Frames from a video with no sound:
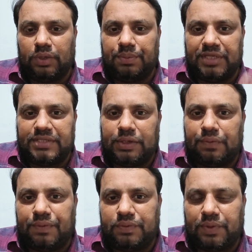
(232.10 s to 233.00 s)
may sell to
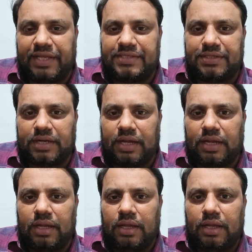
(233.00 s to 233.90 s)
fifth one,
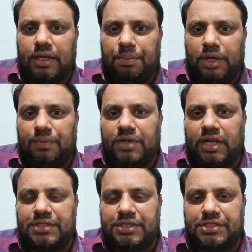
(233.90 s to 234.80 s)
etc. Number of
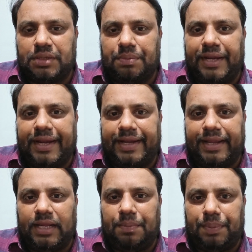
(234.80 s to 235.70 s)
transaction may
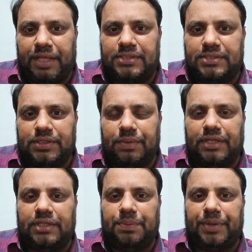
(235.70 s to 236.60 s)
take place
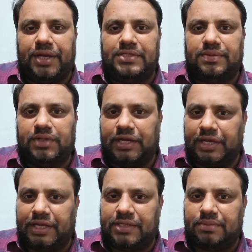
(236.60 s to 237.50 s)
during the pendency of the
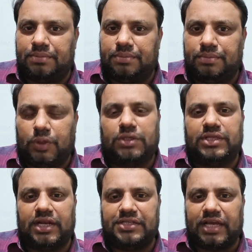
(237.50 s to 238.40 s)
litigation because
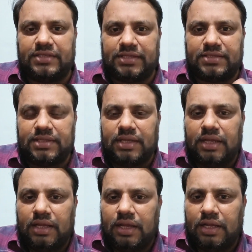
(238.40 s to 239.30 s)
there are chances.
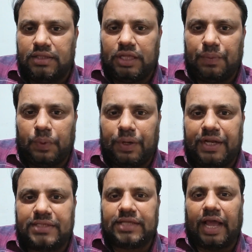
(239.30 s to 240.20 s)
Therefore, it
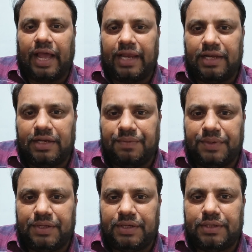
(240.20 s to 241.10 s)
highly
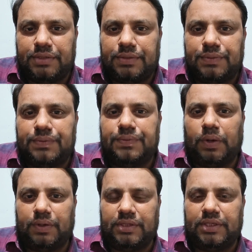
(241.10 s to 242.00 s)
difficult
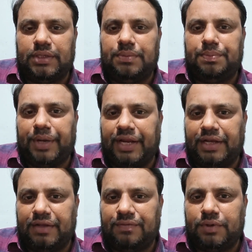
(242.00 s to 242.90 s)
for the
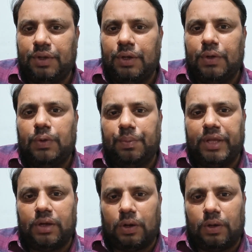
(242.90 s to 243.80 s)
plaintiff to
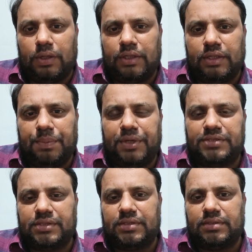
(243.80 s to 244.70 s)
make all the
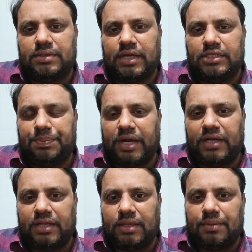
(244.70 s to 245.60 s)
person as a
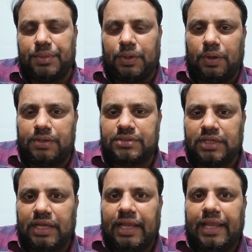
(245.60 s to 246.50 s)
party, because
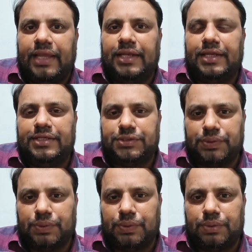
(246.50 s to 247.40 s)
in his
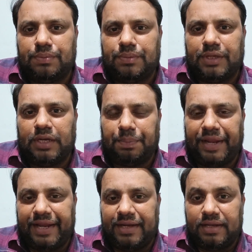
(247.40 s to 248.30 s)
suit, in a
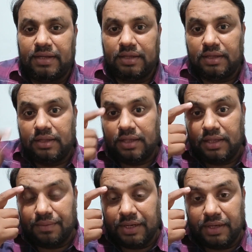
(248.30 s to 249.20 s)
plaint,
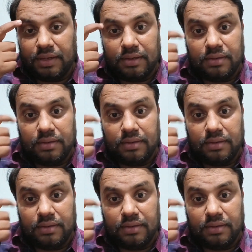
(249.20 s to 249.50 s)
he will